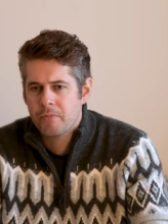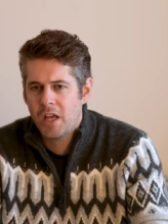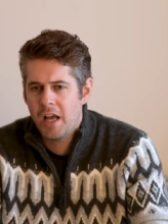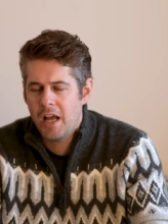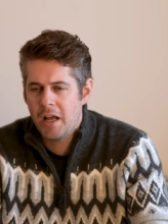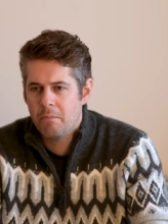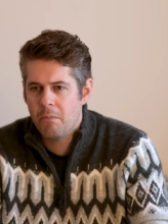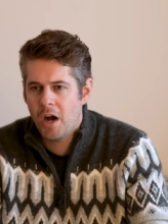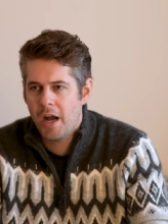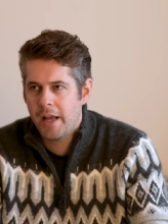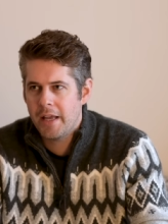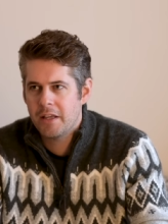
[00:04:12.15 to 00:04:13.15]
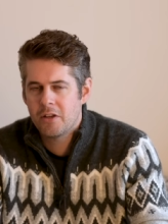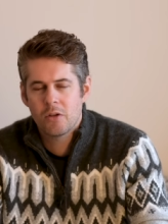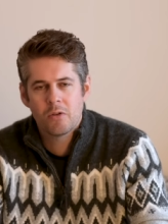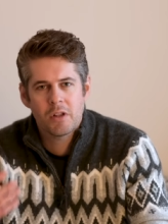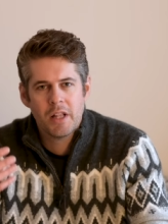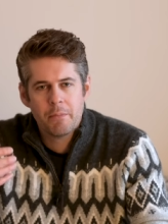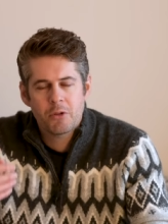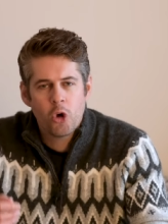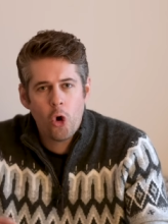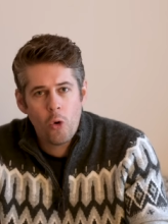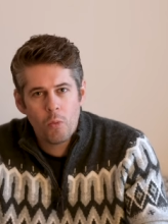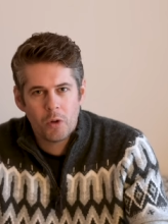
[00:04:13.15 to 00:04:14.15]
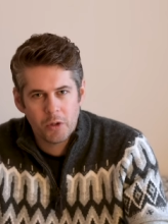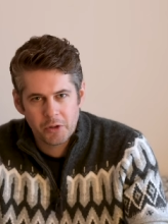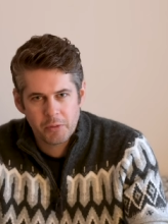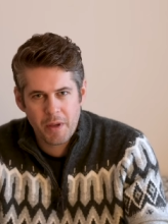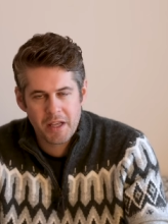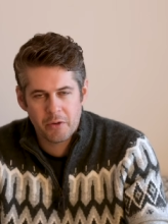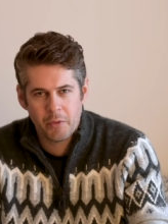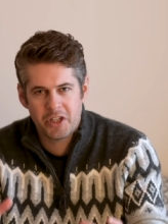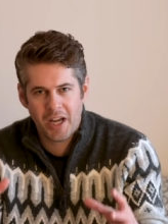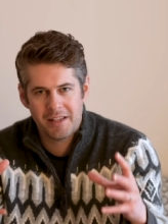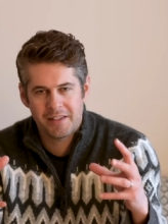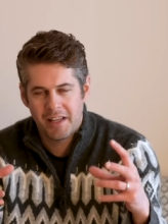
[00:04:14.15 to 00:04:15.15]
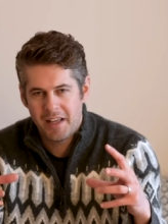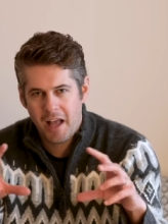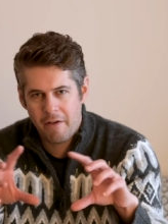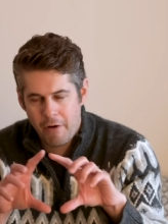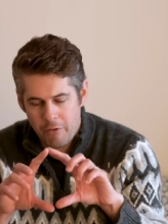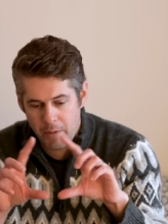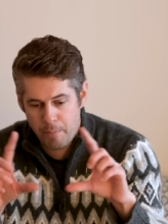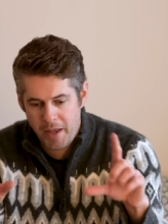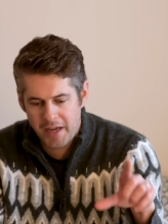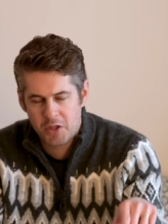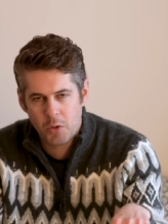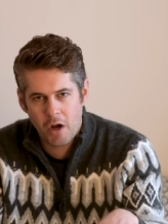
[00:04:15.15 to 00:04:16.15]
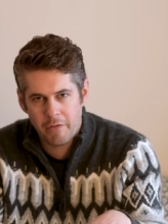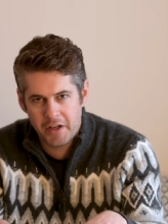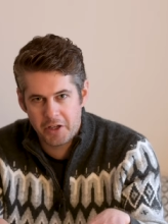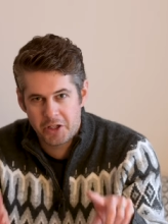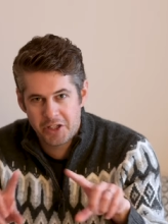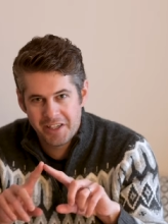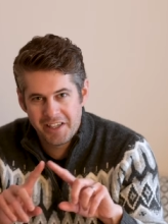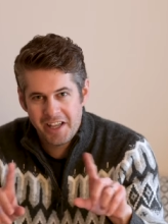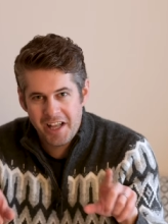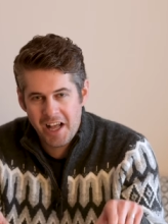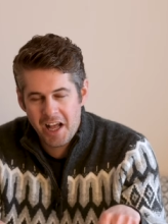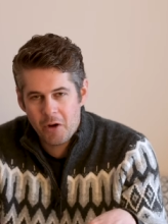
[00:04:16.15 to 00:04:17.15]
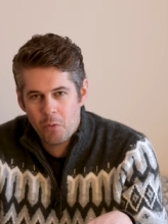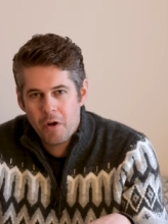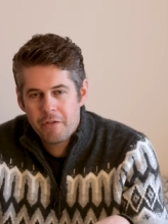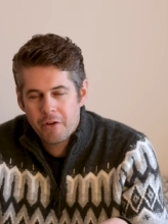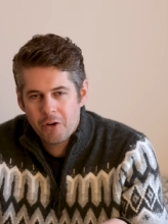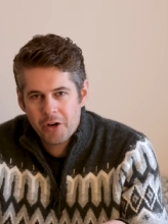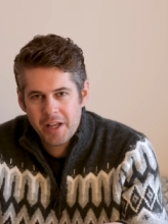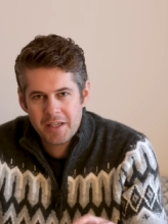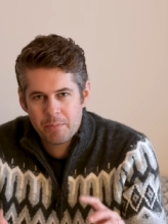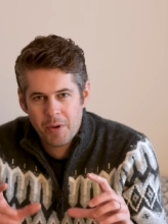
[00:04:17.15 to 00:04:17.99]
uh, my Klipsch Cornwall speaker, which has a very big 12-inch uh, woofer on it,